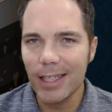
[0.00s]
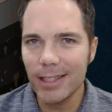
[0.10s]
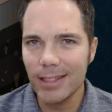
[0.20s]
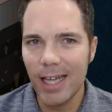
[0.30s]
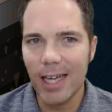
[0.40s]

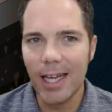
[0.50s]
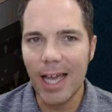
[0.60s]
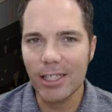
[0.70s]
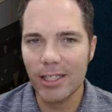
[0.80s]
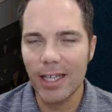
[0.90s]
That's not
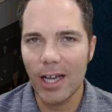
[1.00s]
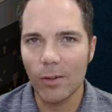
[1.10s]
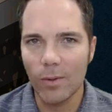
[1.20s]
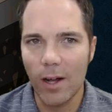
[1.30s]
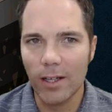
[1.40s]
actually
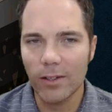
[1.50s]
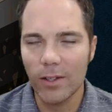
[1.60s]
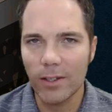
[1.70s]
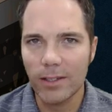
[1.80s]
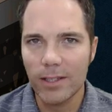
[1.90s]
how rock
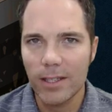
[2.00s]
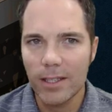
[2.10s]
looks.